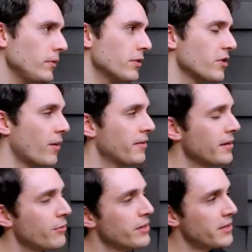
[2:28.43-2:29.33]
So my
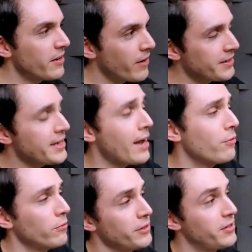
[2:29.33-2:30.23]
theory is that if I dig out
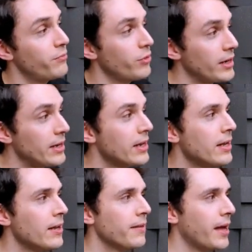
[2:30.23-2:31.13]
all this debris,
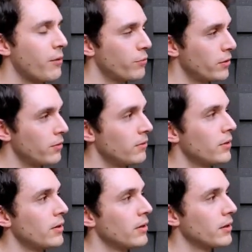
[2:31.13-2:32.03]
that will
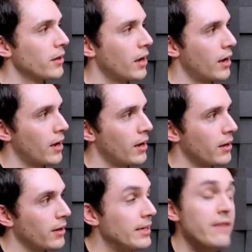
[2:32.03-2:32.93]

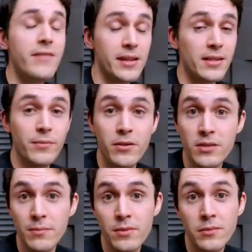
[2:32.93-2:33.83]
alleviate some of those
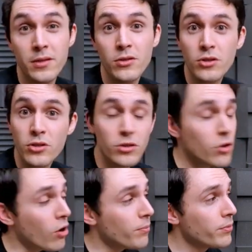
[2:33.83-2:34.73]
symptoms and
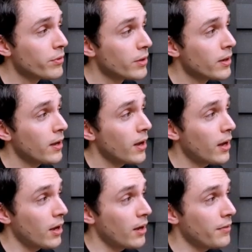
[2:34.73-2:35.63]
stop
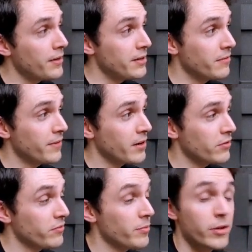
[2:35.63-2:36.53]
these
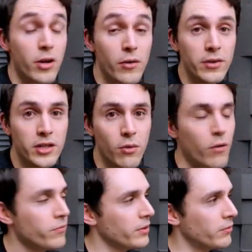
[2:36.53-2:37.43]
infections from recurring so
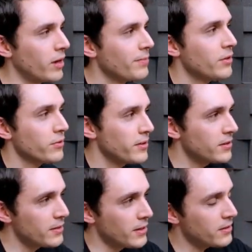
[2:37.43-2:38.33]
often, right? Because
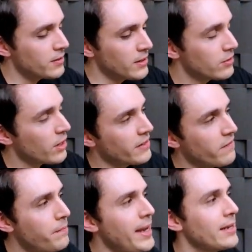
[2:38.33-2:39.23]
this kind
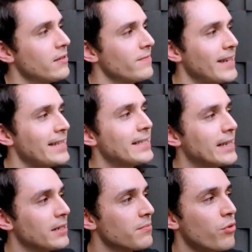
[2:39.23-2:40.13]
of pit of dead
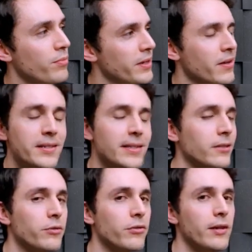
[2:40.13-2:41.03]
skin is probably a nice
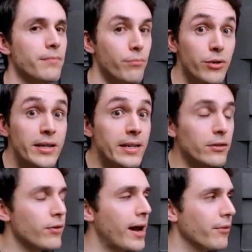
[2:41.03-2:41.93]
little breeding
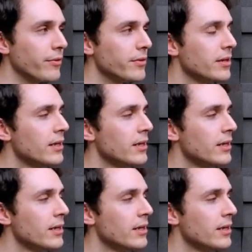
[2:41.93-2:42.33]
ground